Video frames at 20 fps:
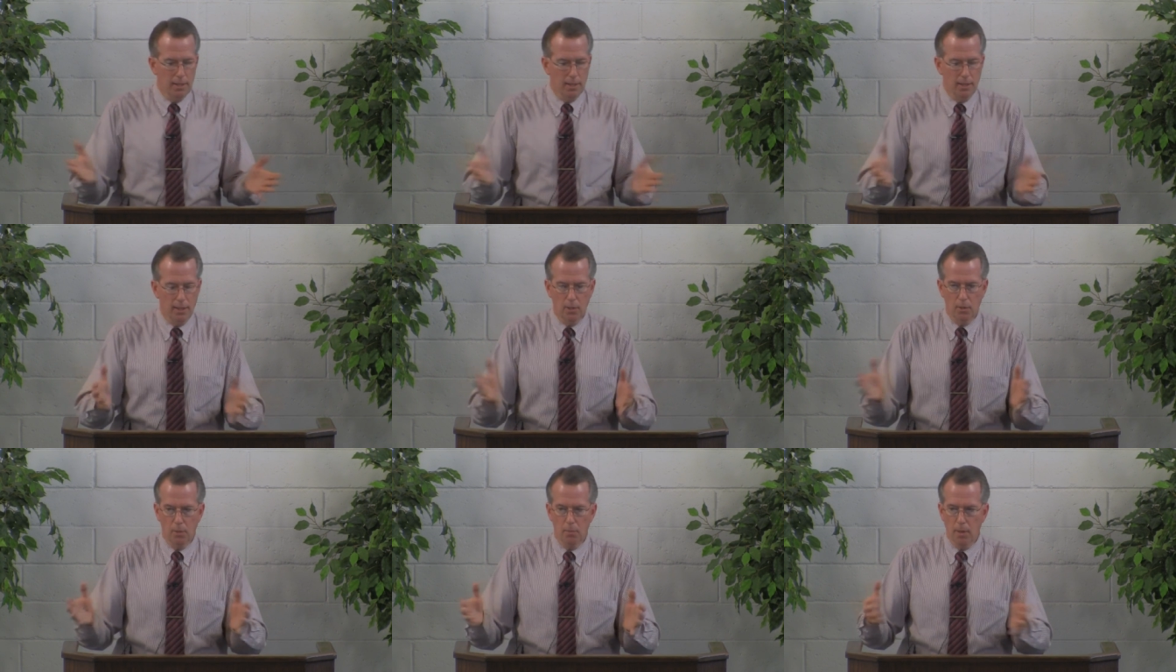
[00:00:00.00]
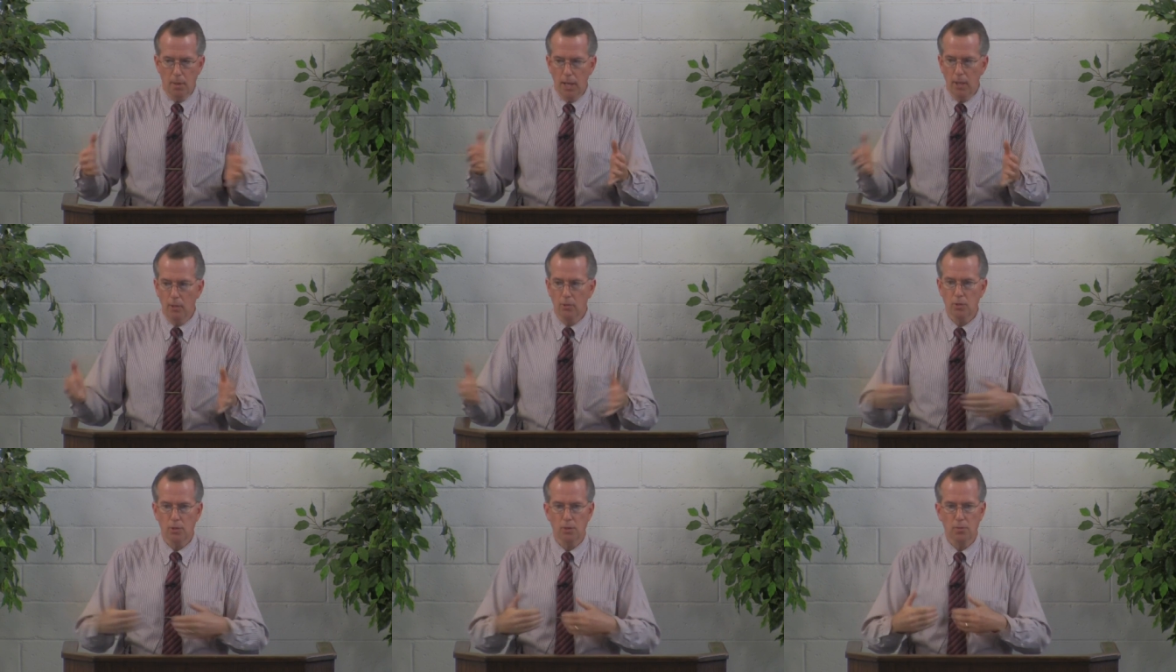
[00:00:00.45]
the
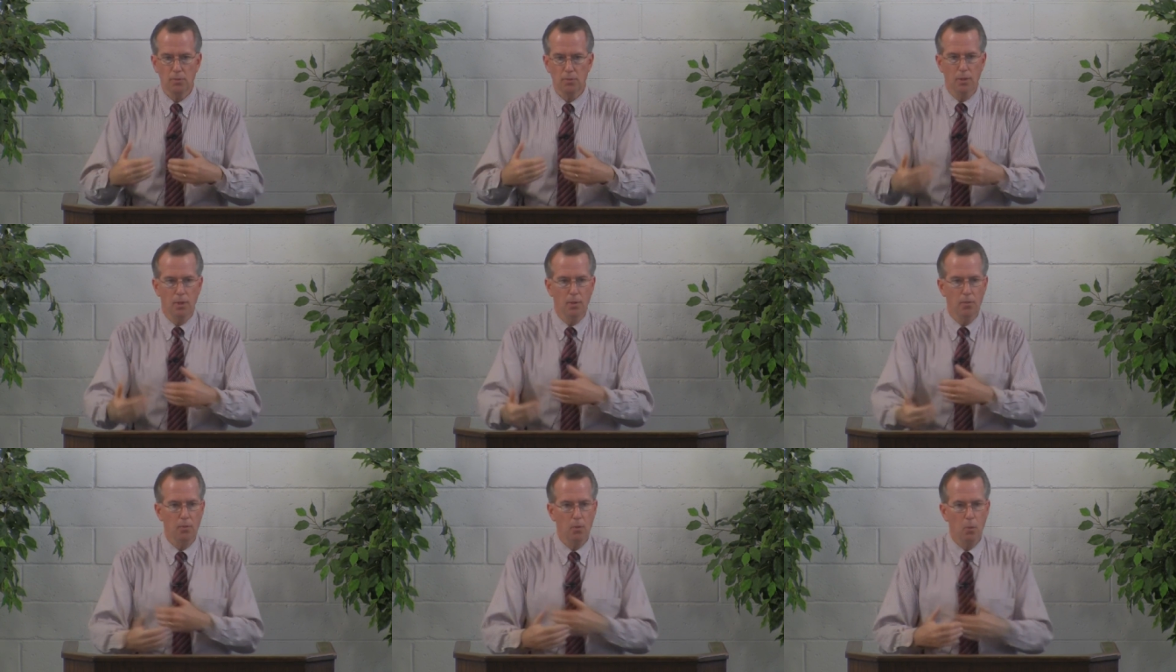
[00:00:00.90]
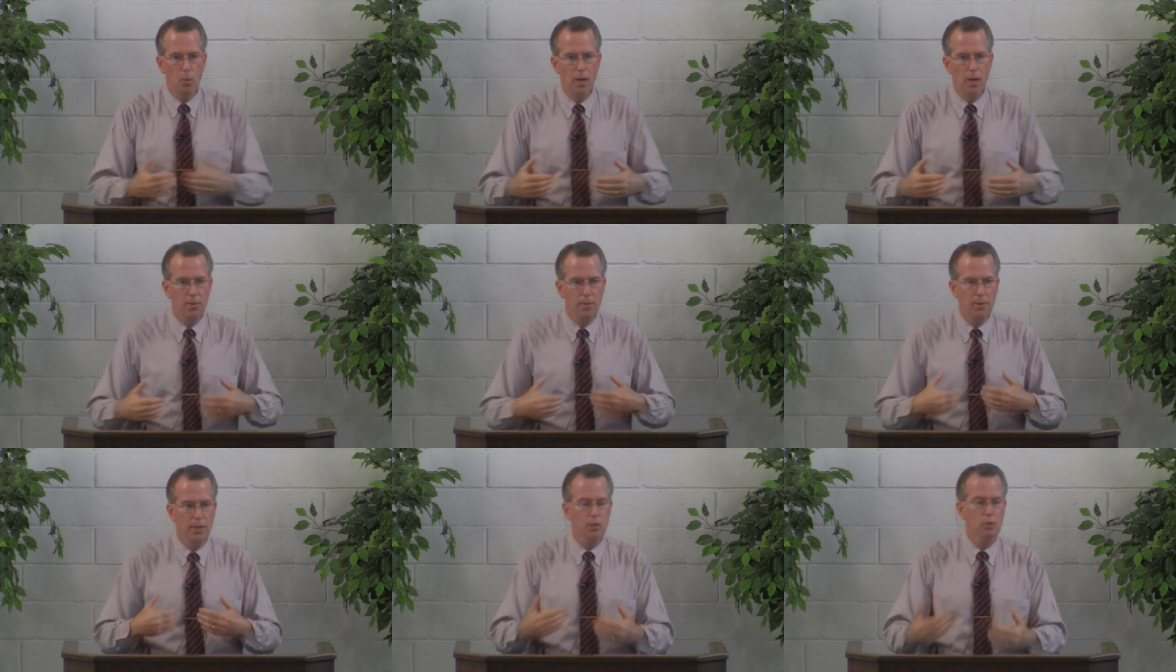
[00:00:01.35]
bounds of the
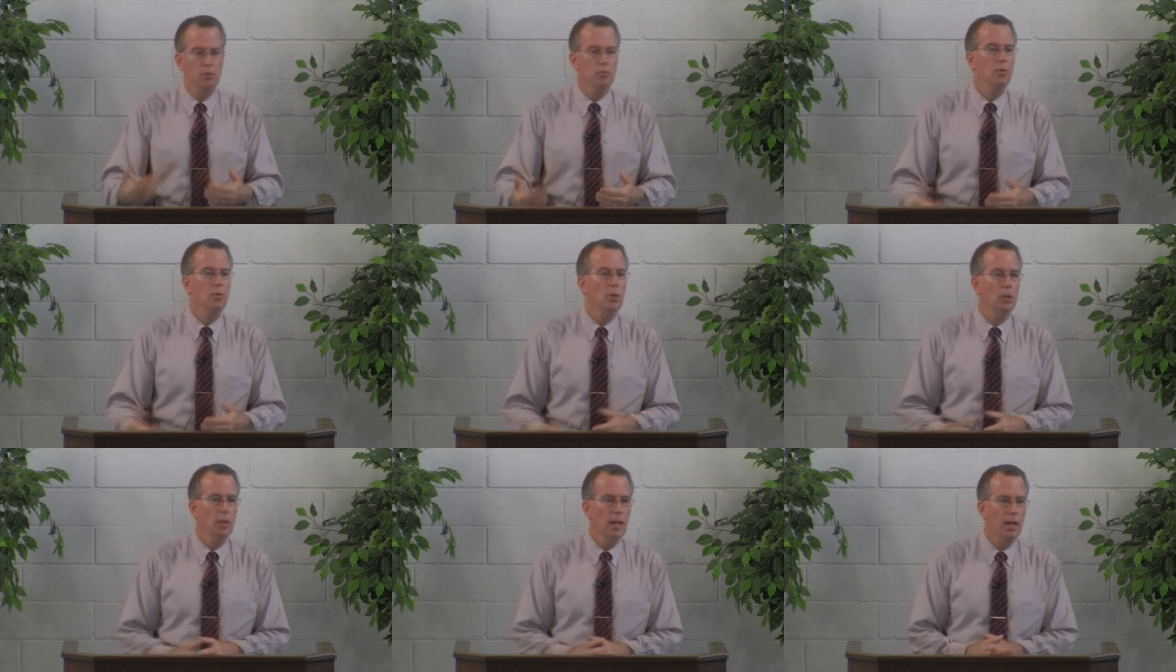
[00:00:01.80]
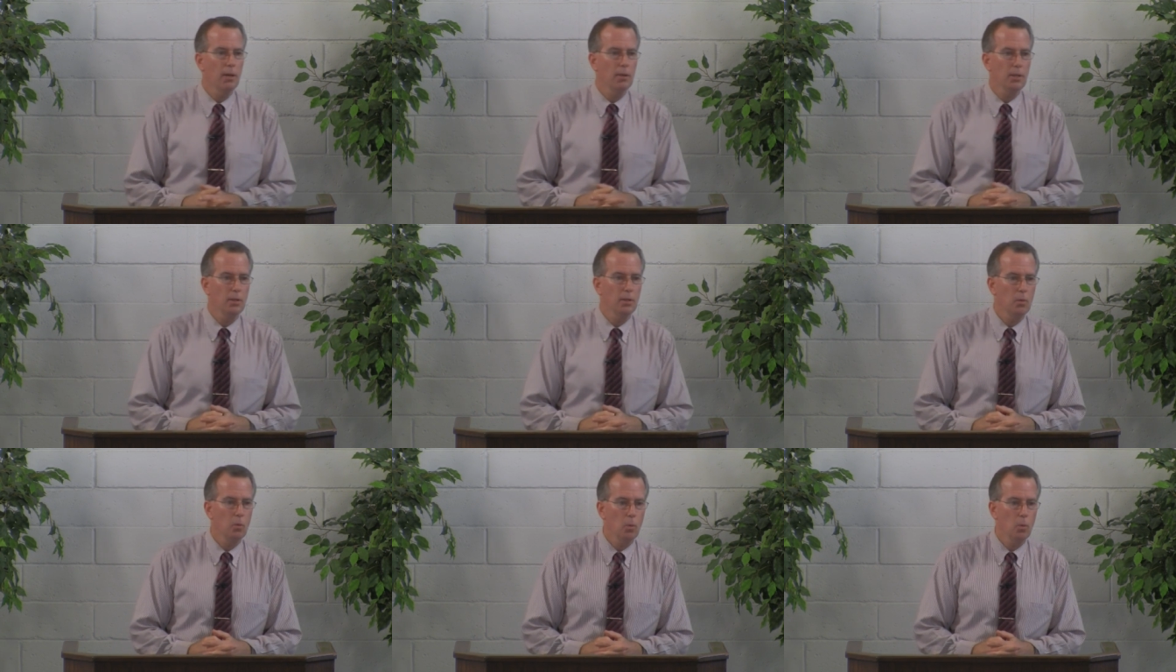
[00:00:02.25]
way things fall out in the